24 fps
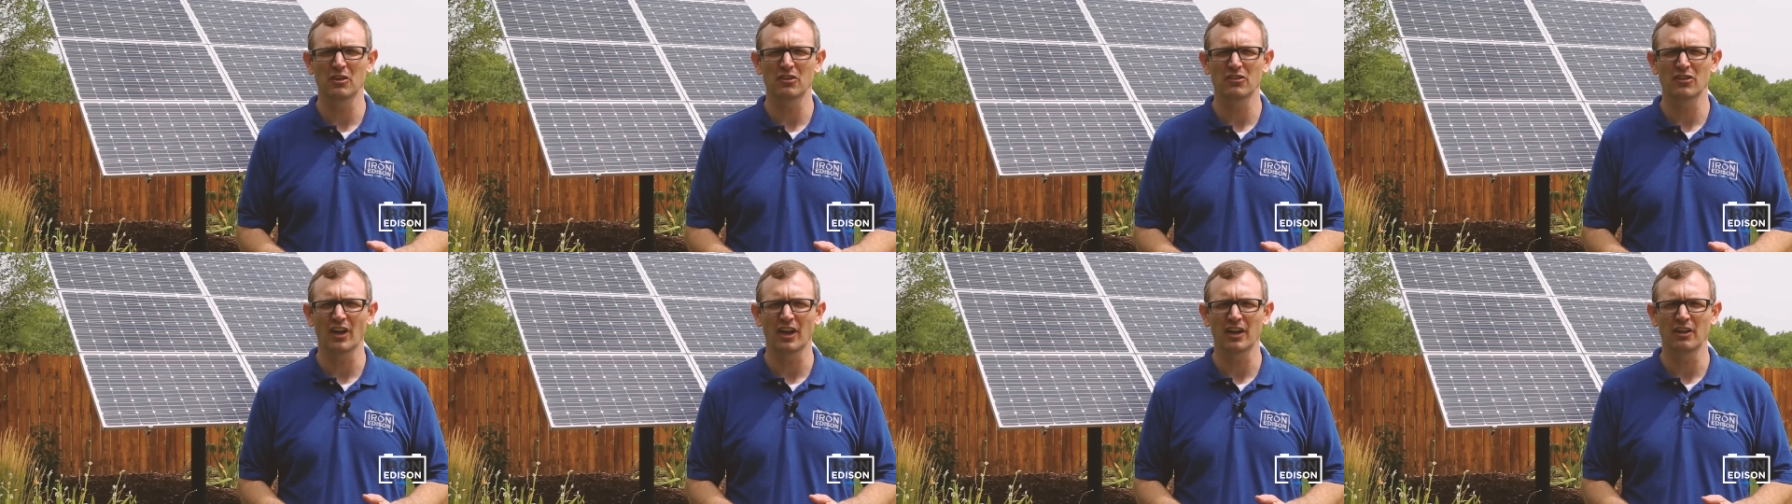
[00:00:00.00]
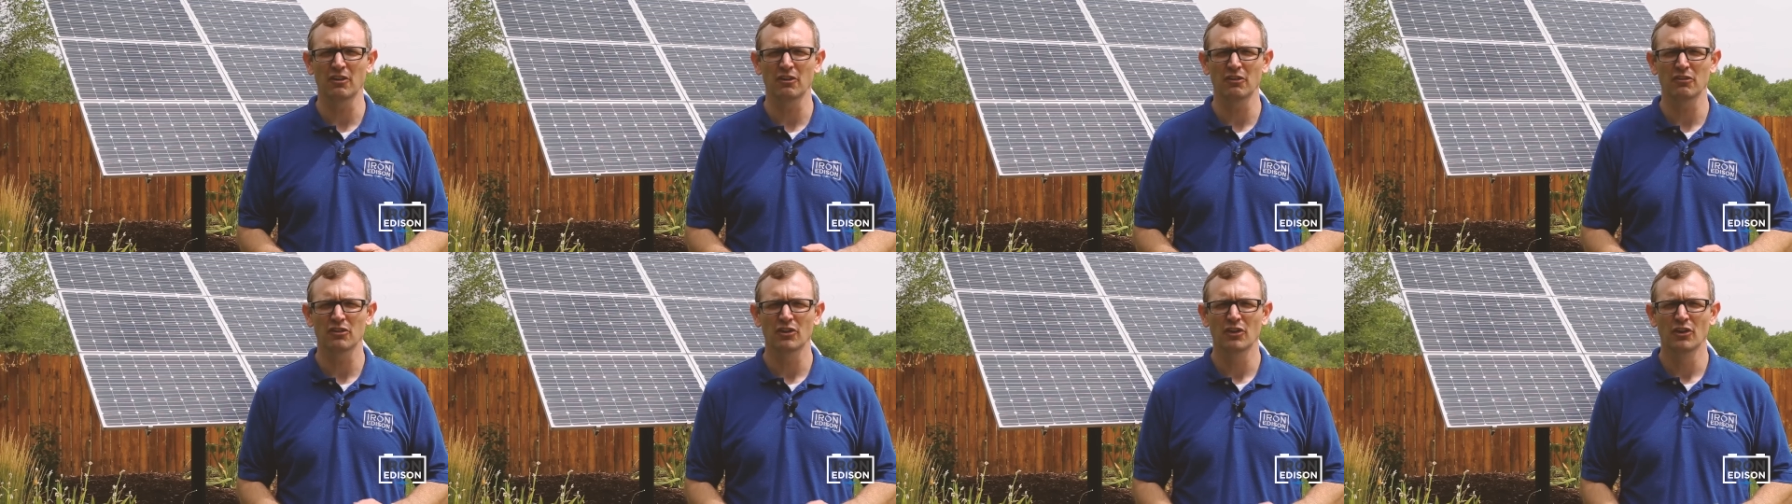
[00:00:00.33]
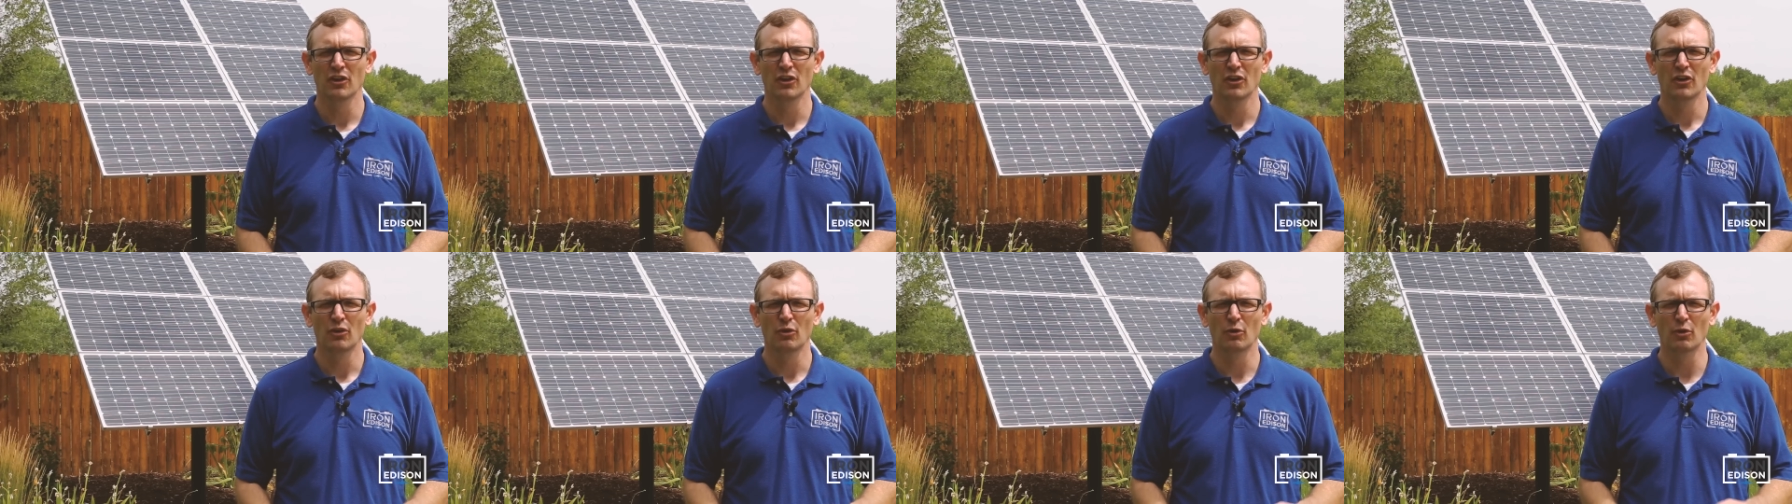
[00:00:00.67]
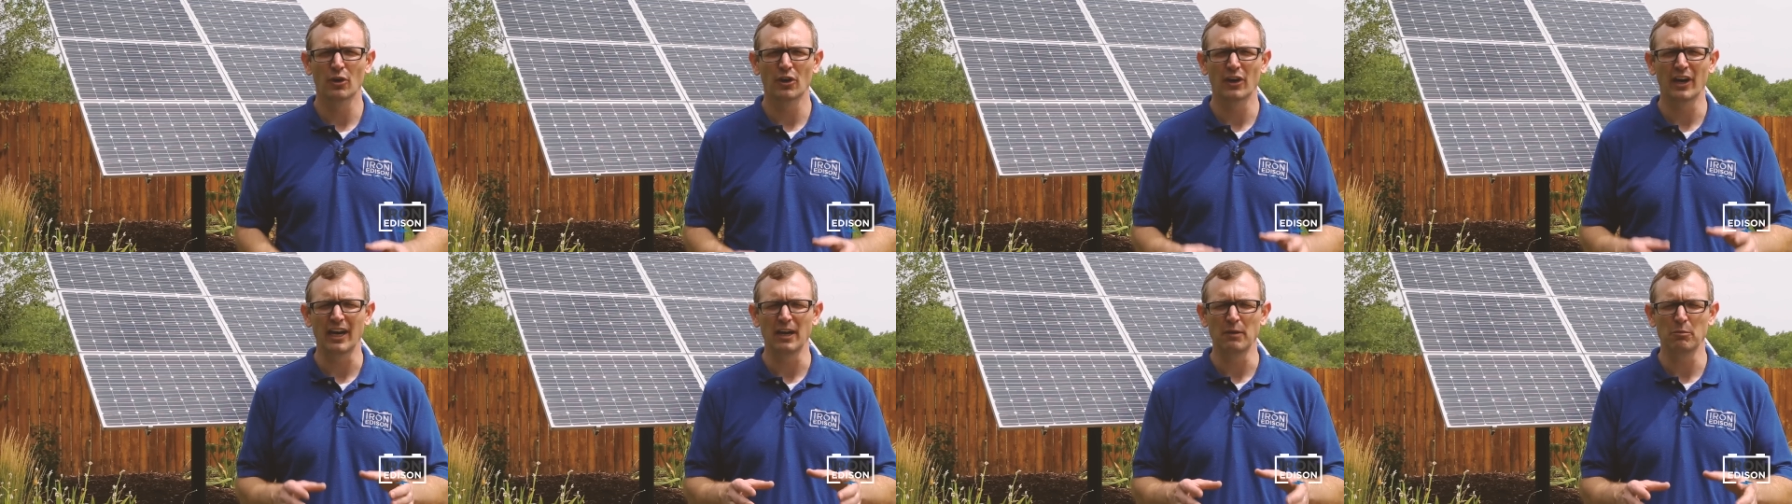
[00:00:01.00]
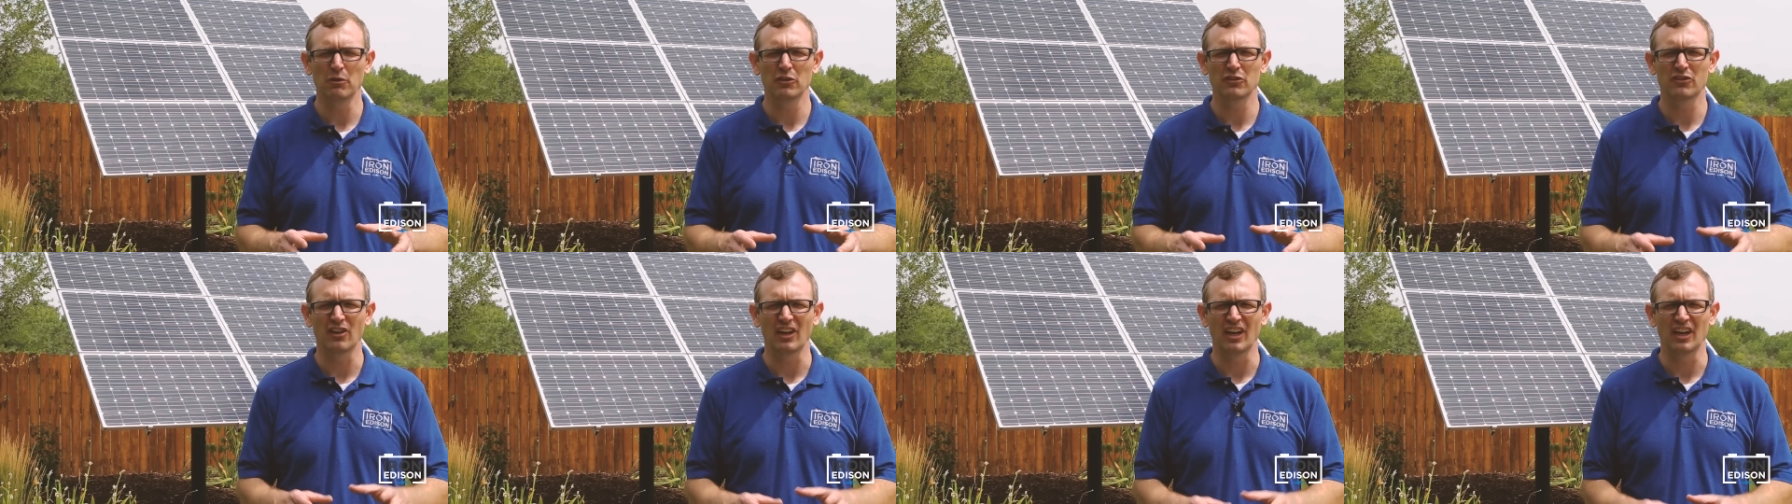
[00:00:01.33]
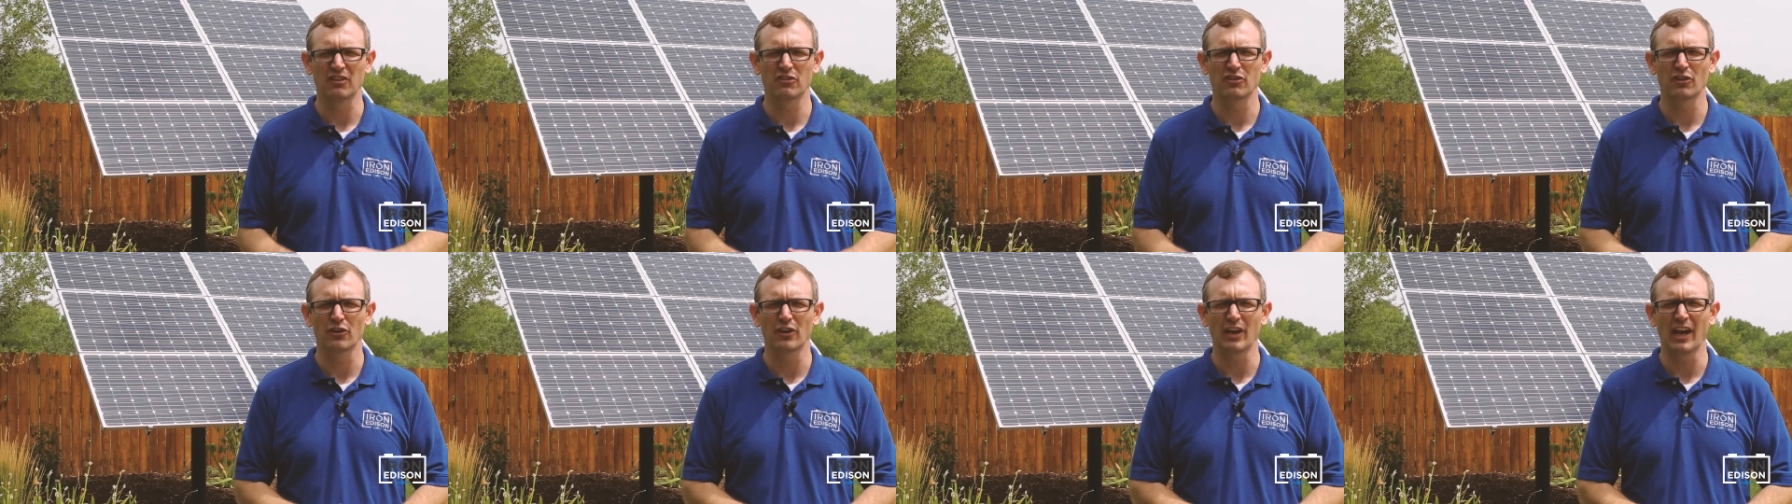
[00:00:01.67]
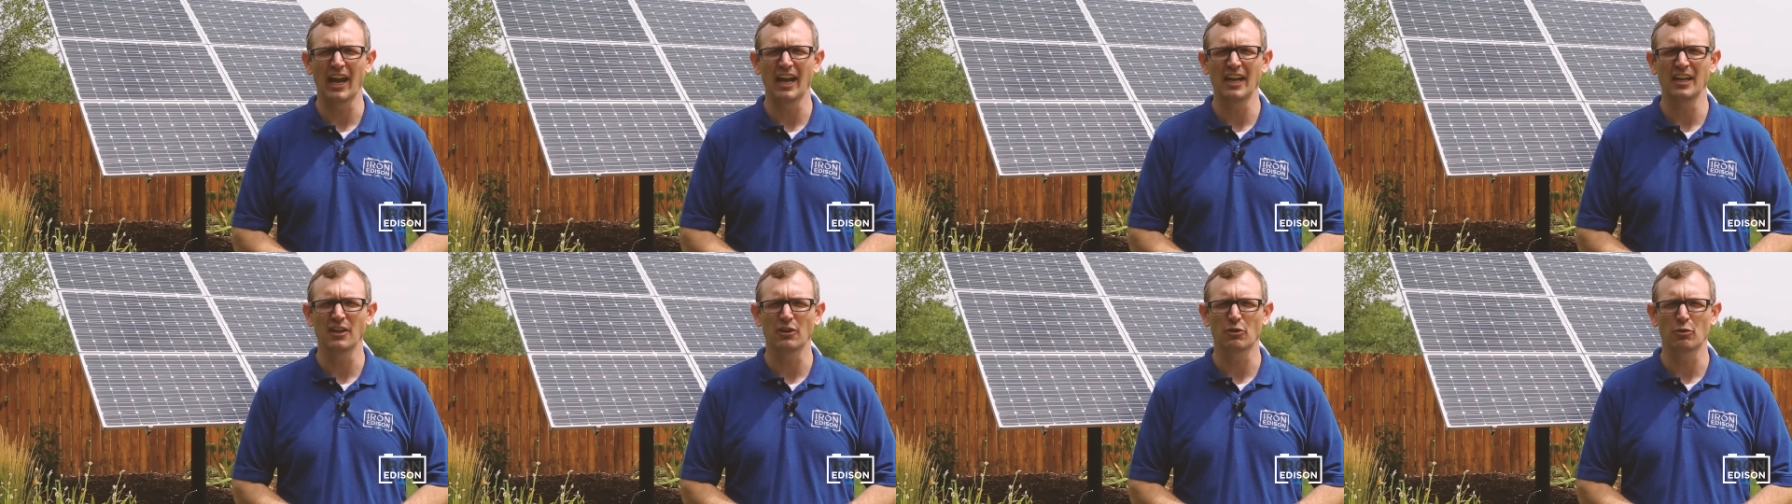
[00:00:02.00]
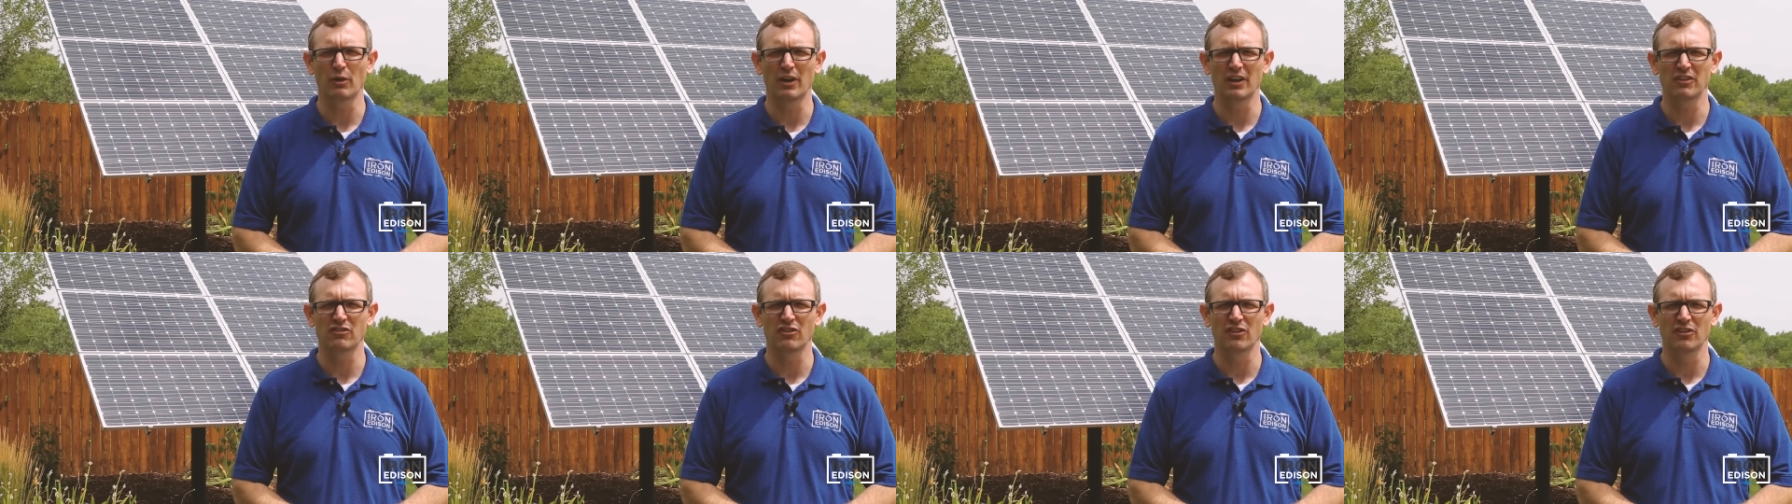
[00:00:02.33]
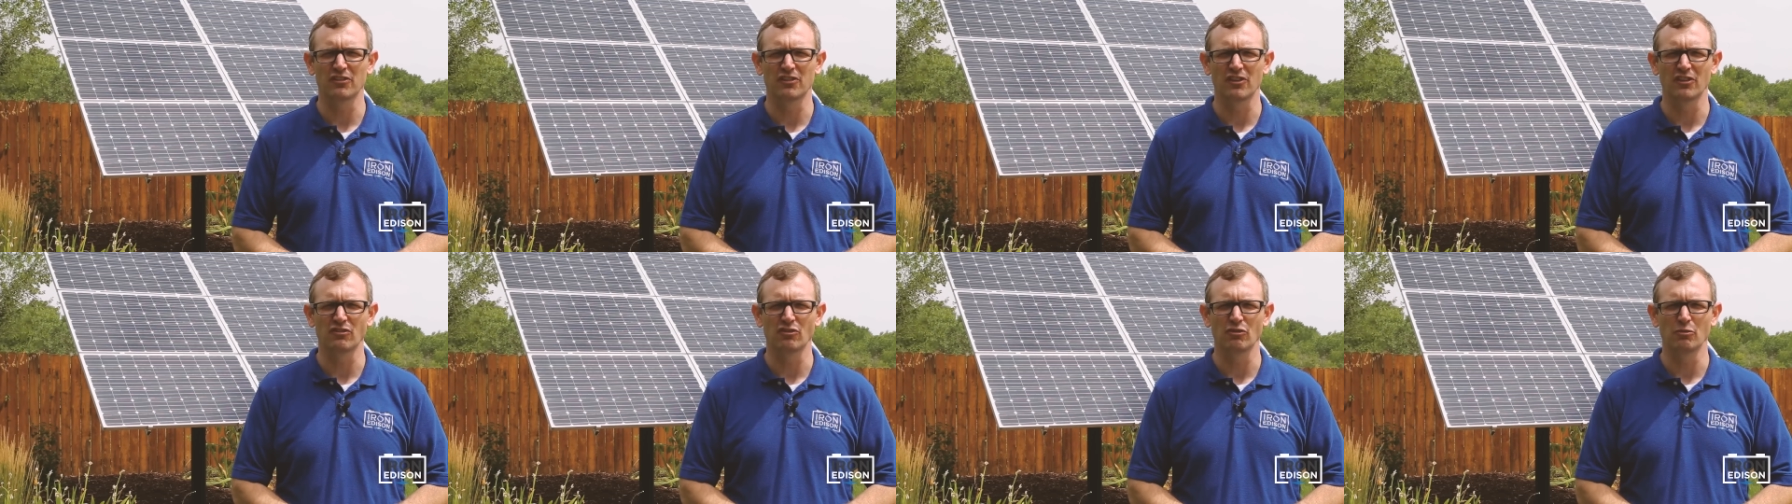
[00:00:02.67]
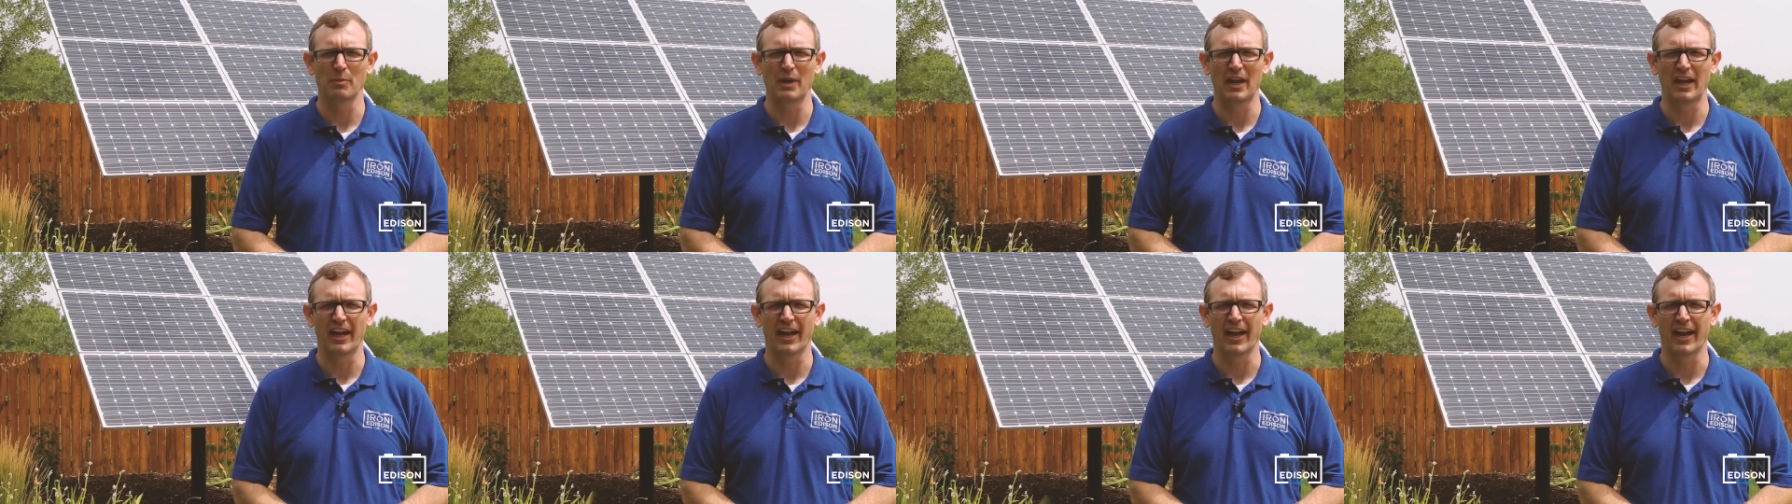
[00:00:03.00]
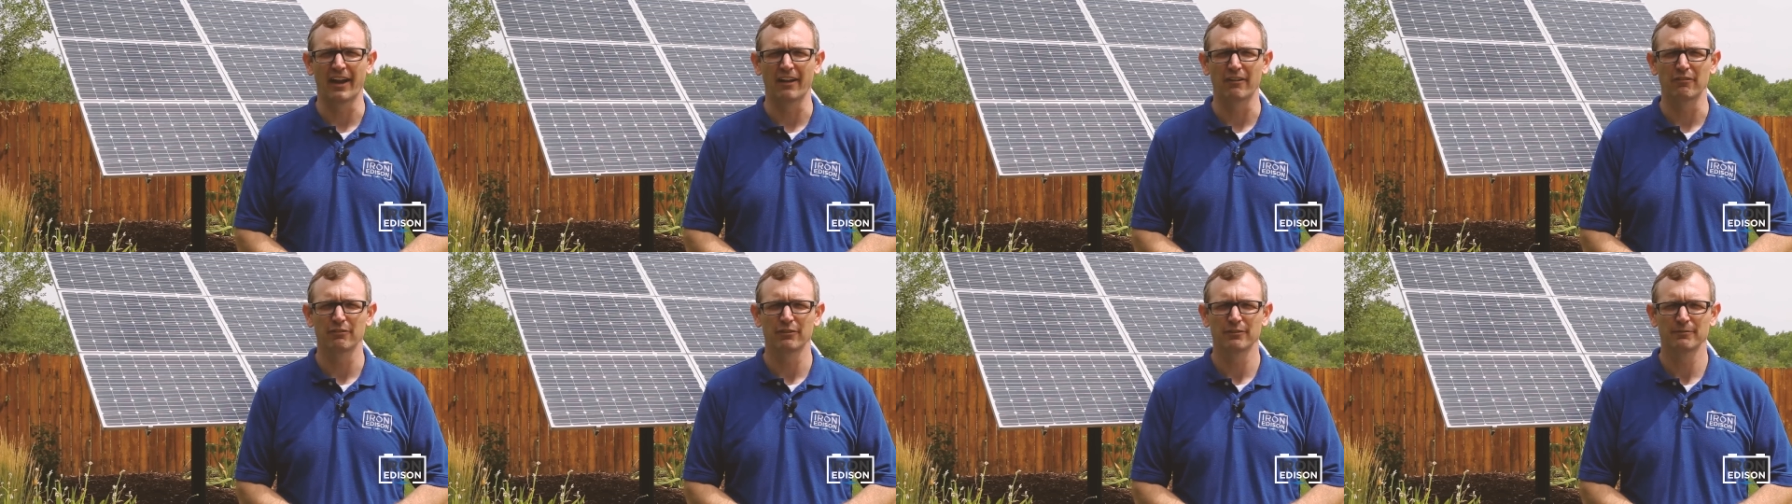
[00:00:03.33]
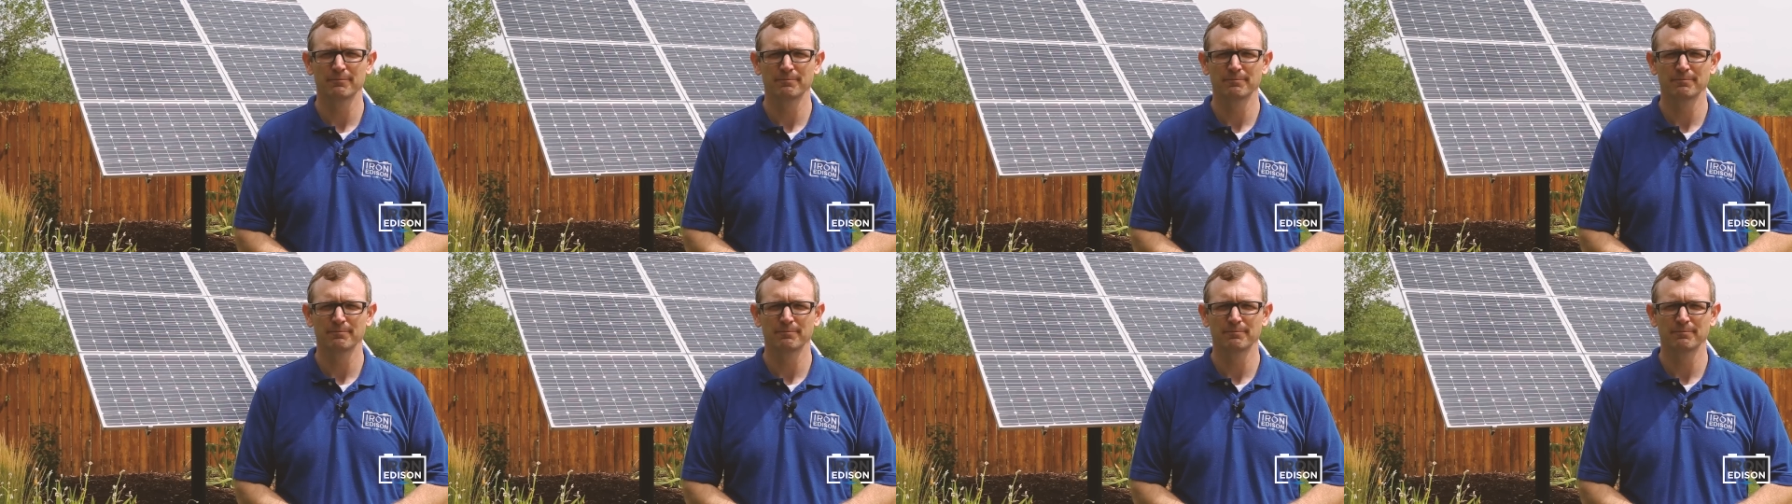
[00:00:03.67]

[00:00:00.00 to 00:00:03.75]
designers who are able to answer any questions that you may have.